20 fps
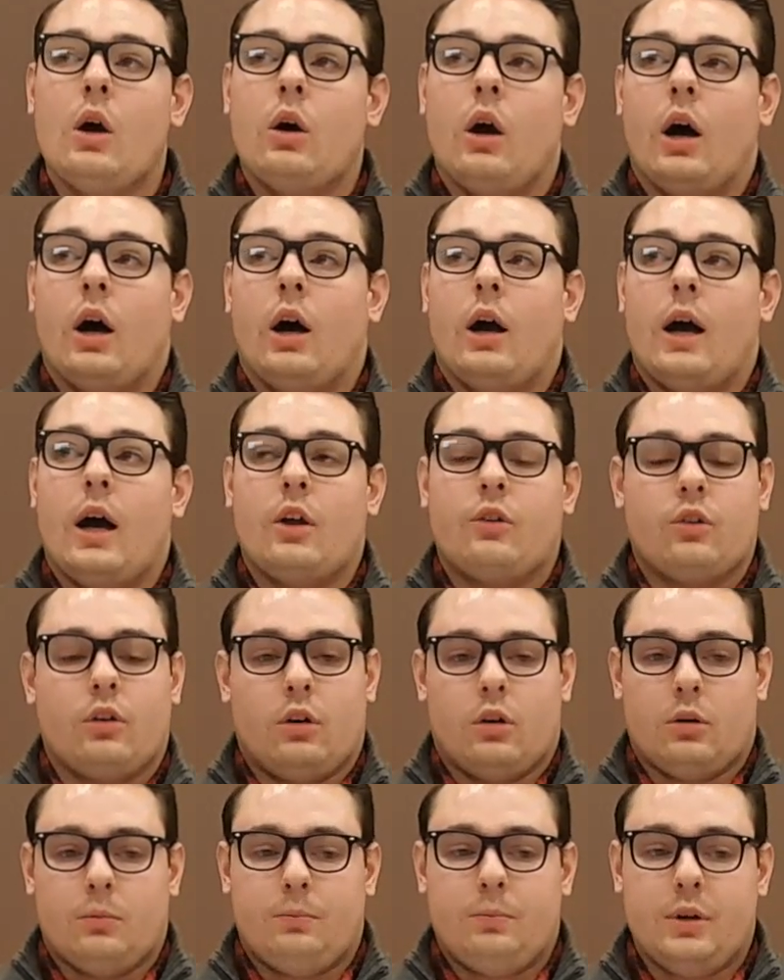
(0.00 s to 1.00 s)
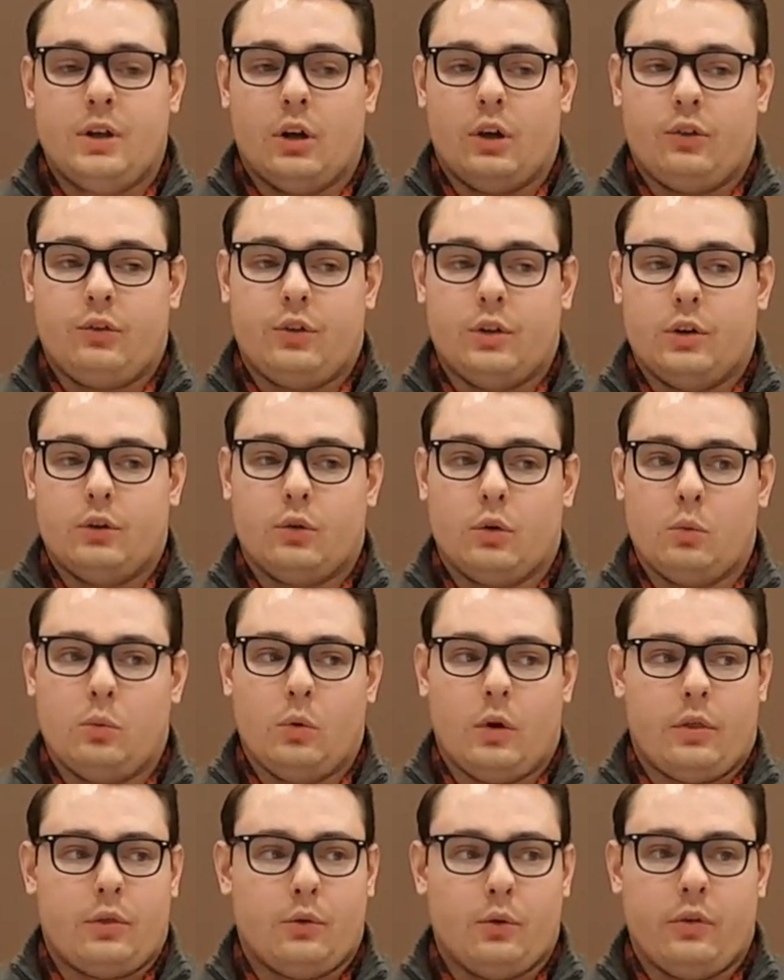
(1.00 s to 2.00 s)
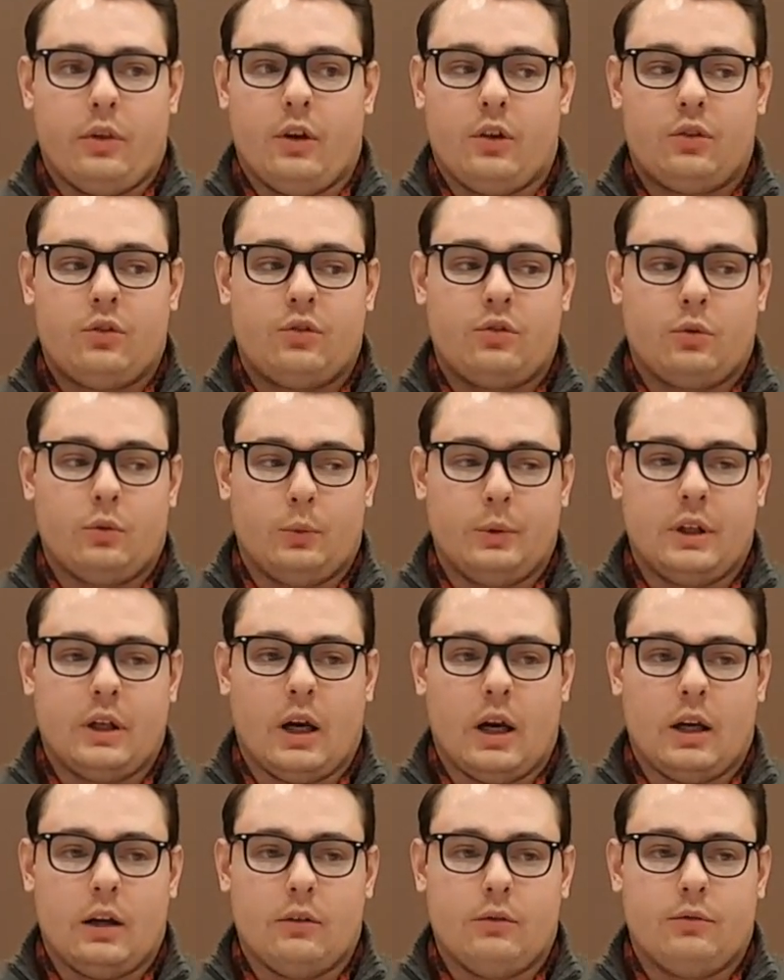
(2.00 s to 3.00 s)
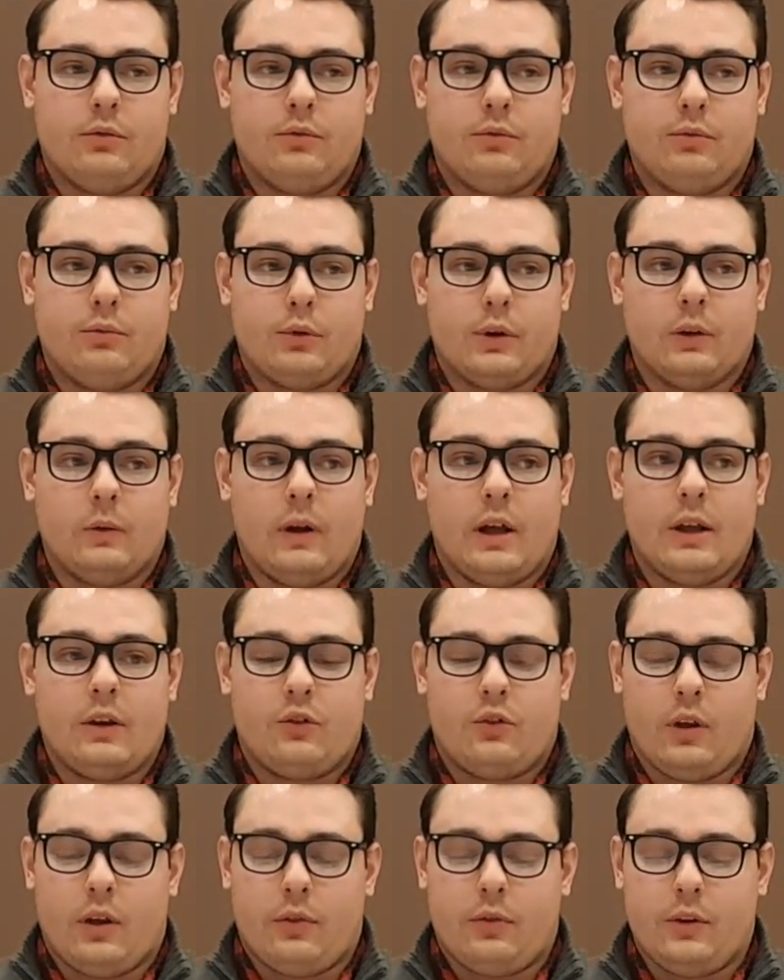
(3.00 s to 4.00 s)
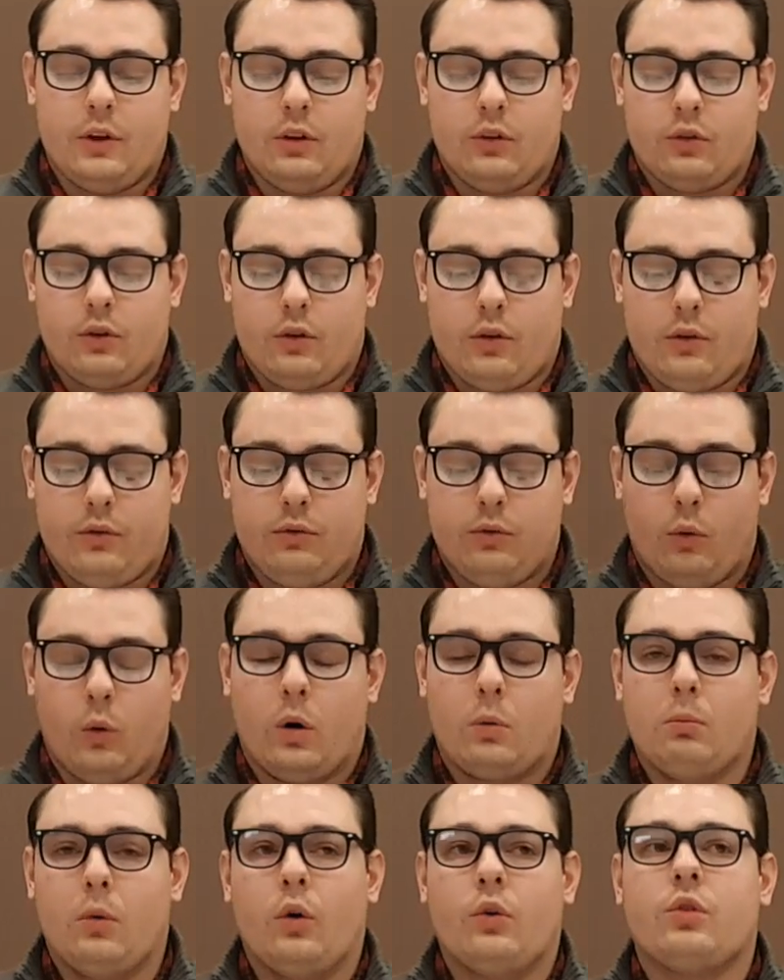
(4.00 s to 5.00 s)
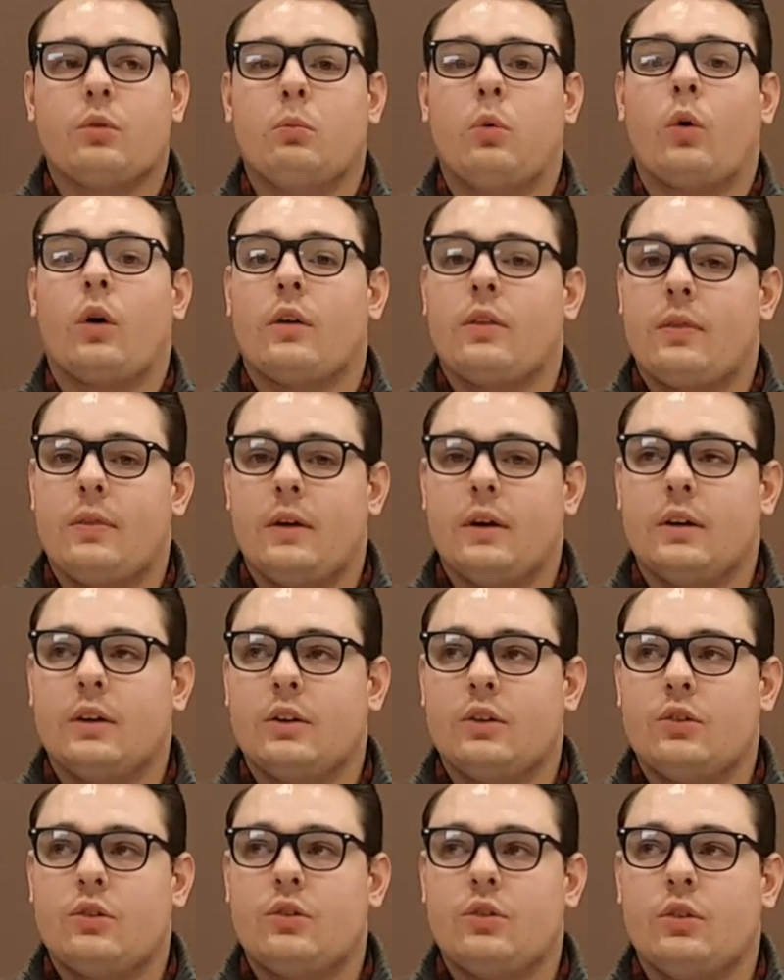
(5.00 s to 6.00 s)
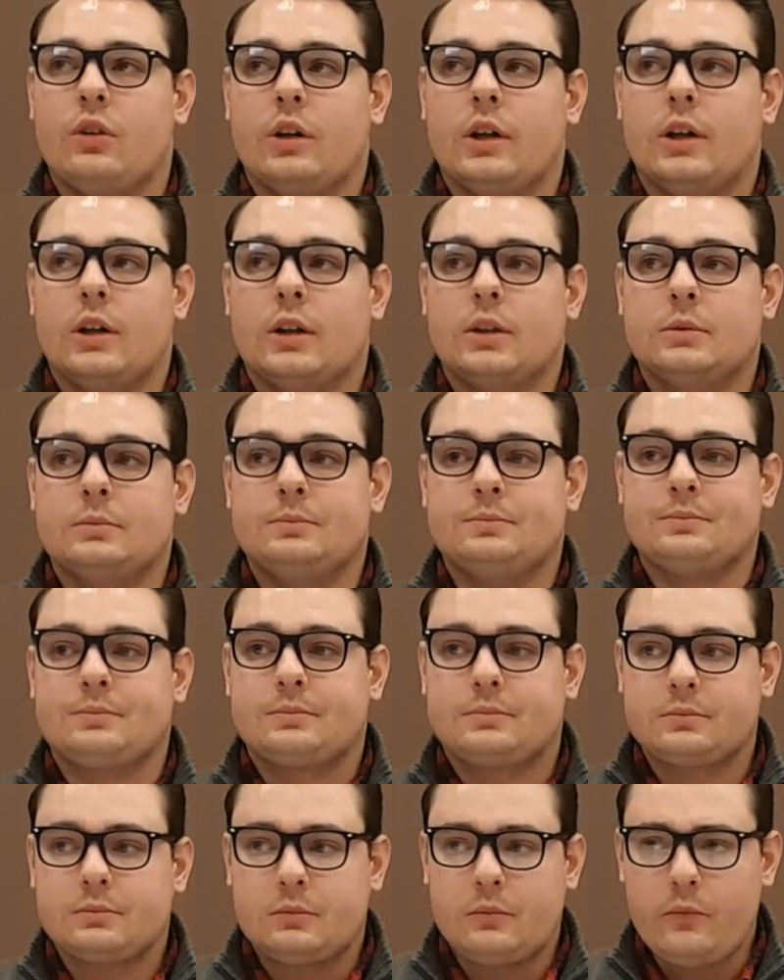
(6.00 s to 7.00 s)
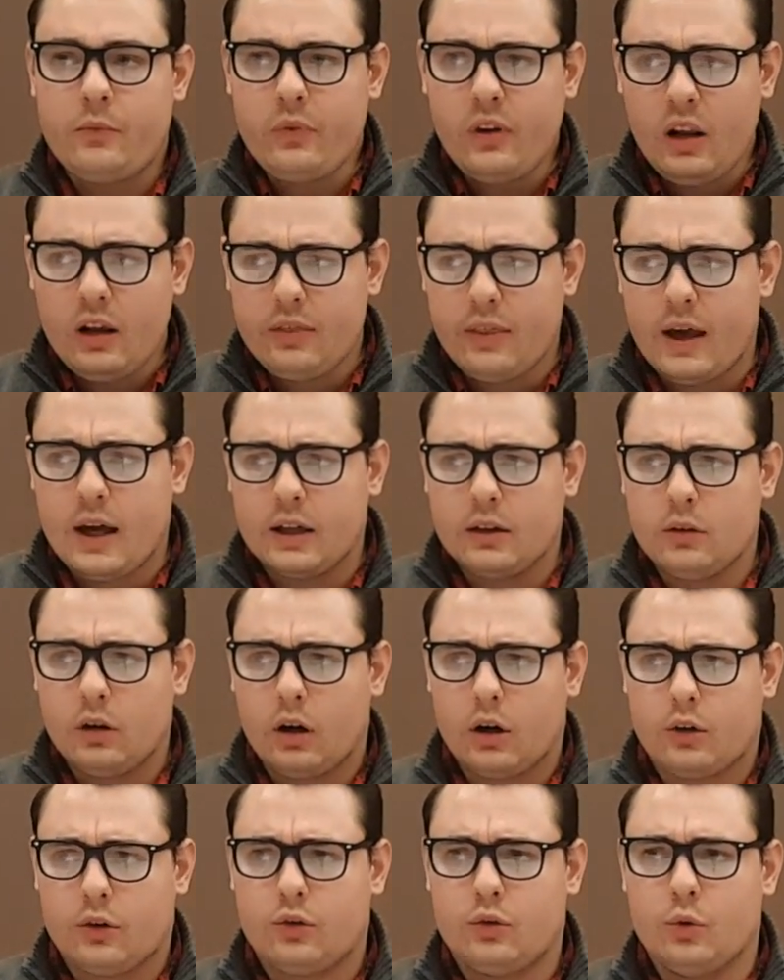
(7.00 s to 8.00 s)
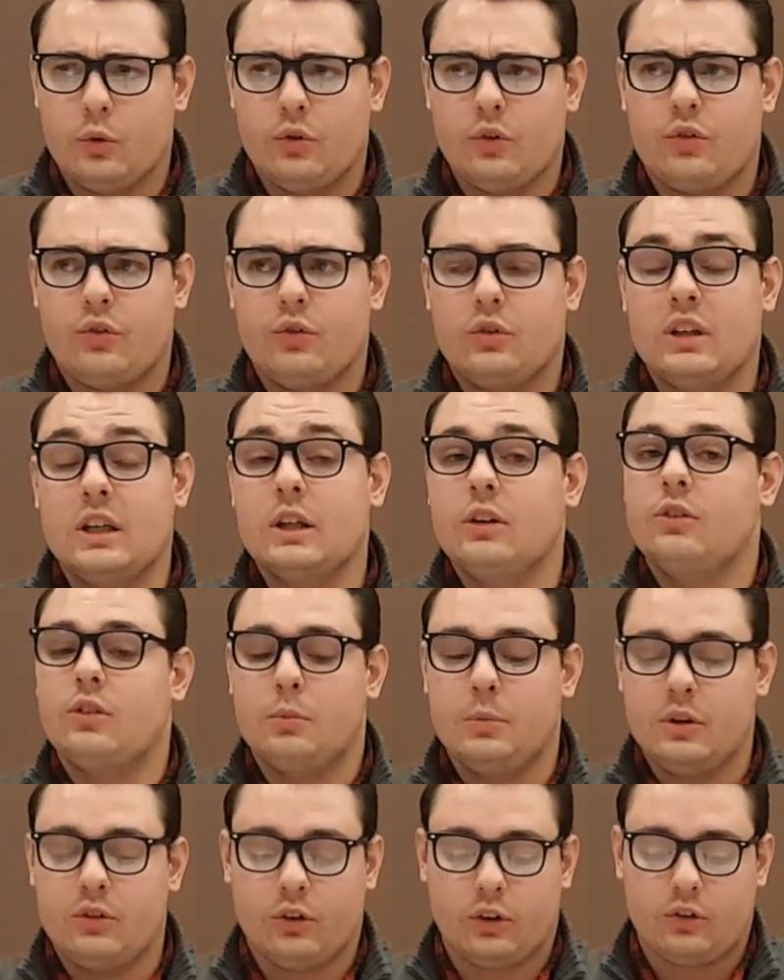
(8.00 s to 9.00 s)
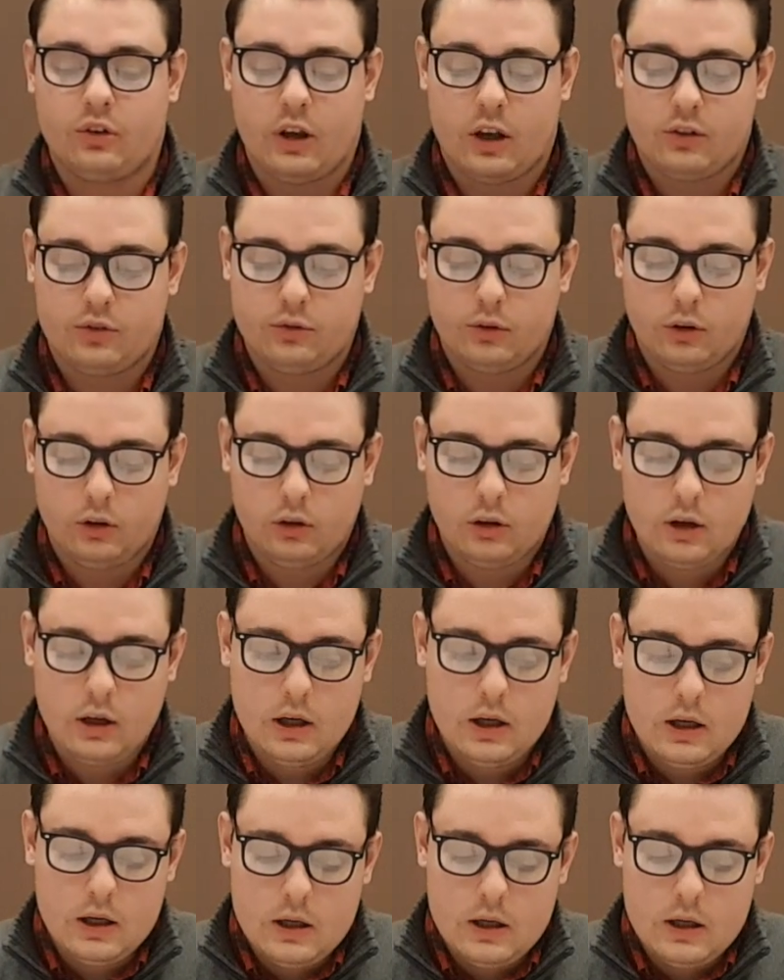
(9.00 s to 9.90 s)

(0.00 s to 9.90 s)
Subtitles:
As our PLC group went through this, we kind of realized that these are the 4 most important things that our students need to be successful